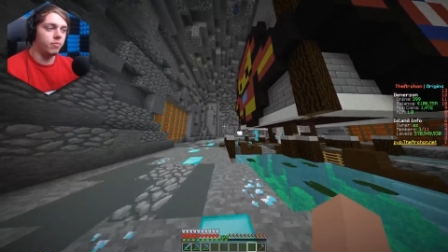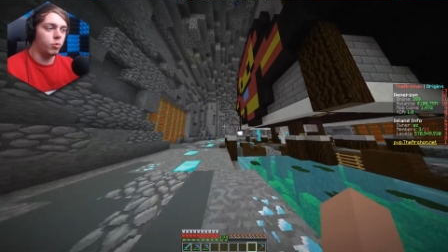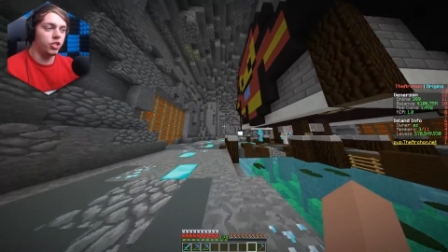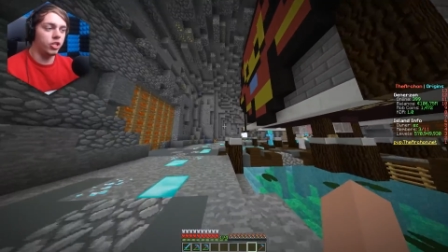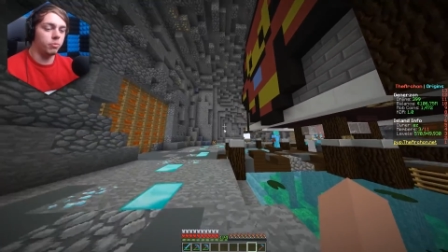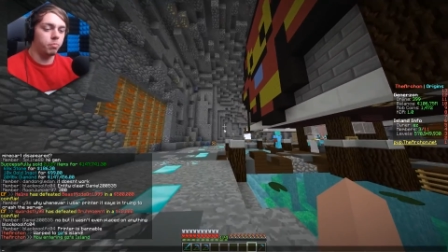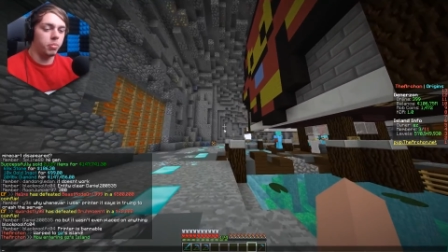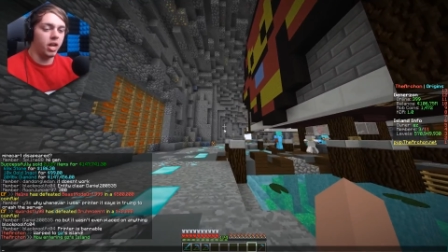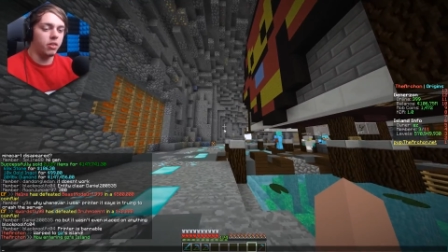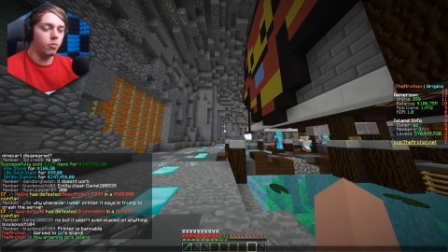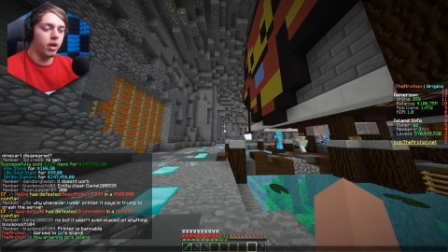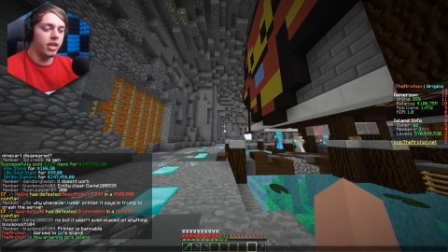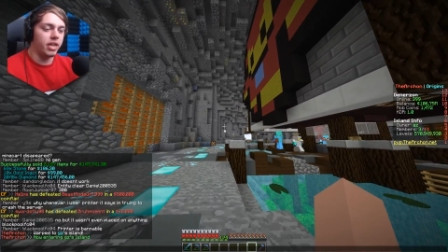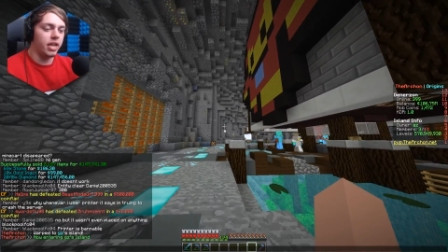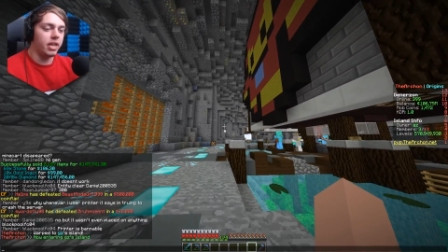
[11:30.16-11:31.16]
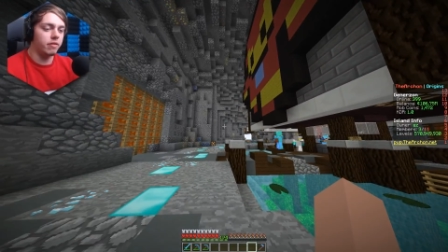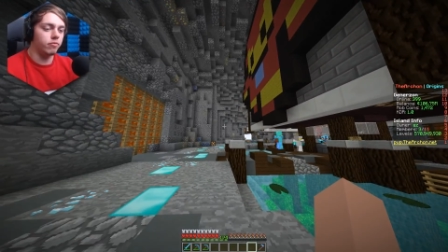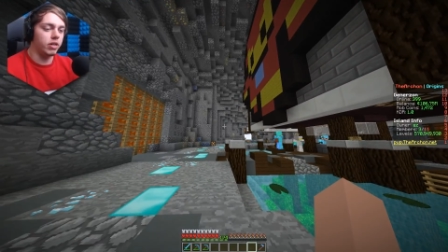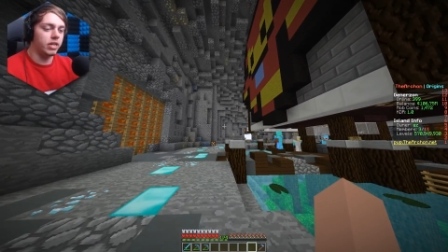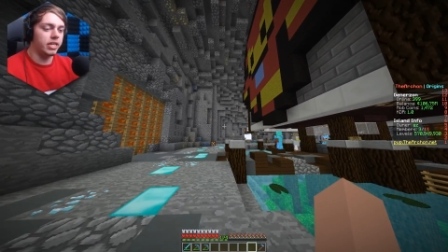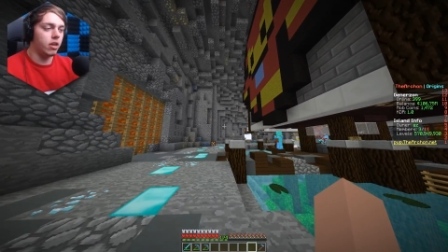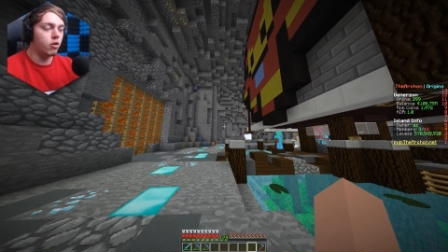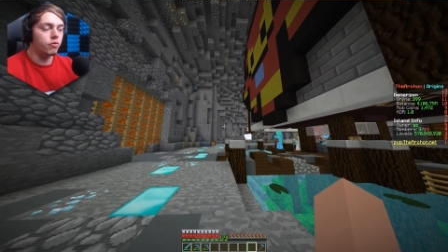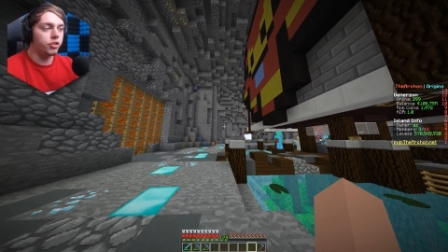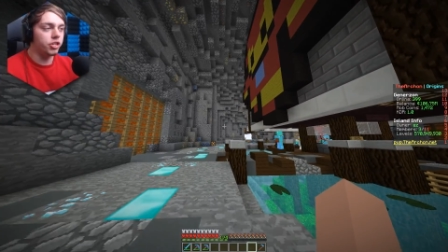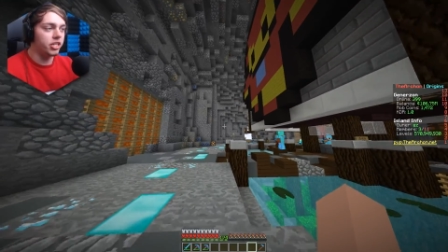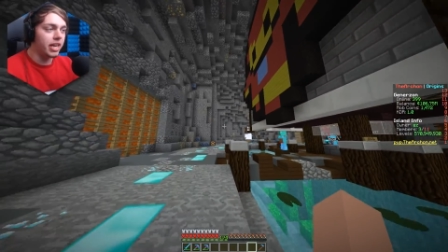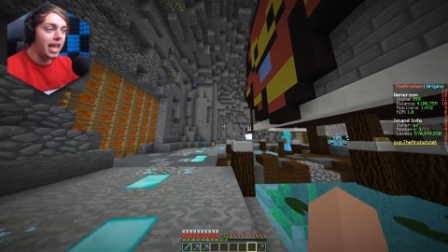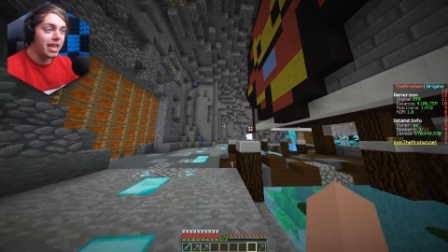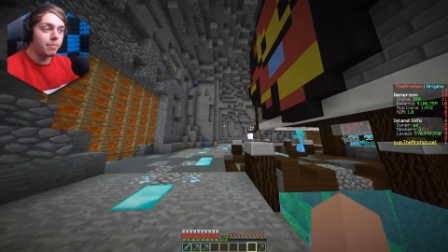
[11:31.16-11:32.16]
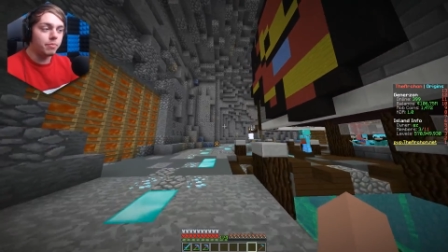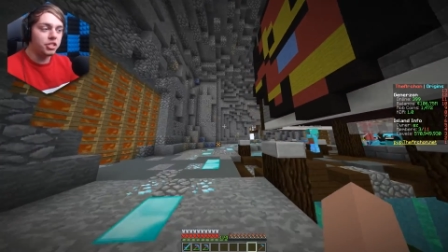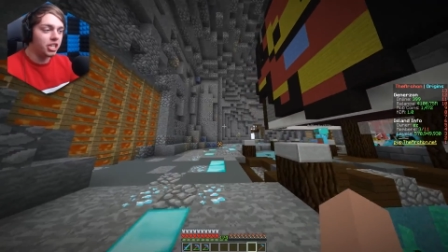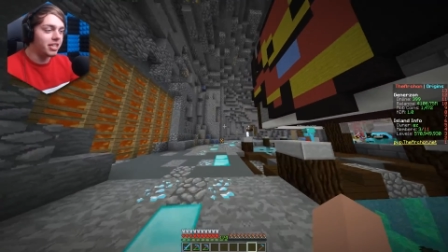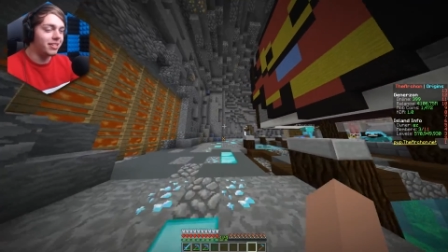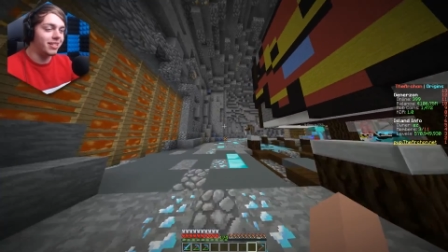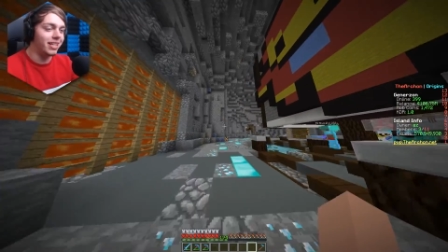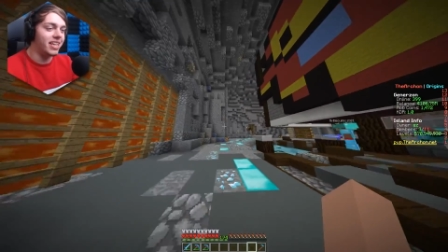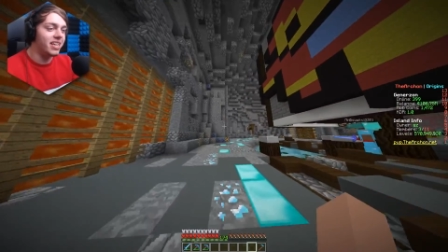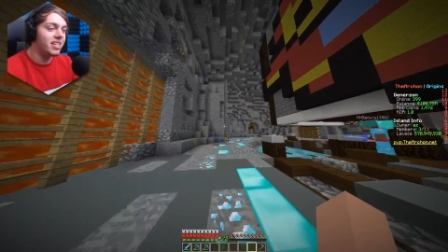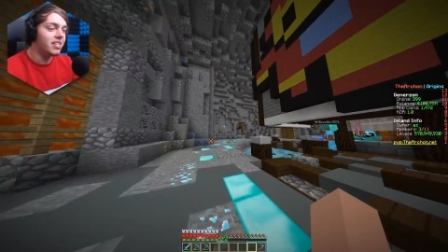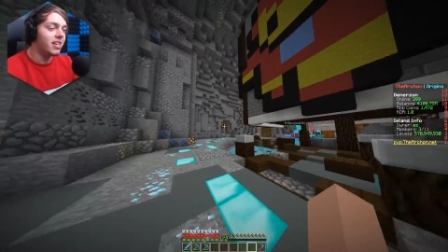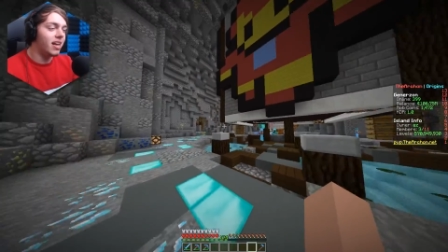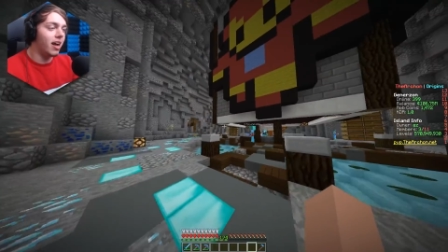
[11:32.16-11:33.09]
which is, by the way, a really O G name, G Z.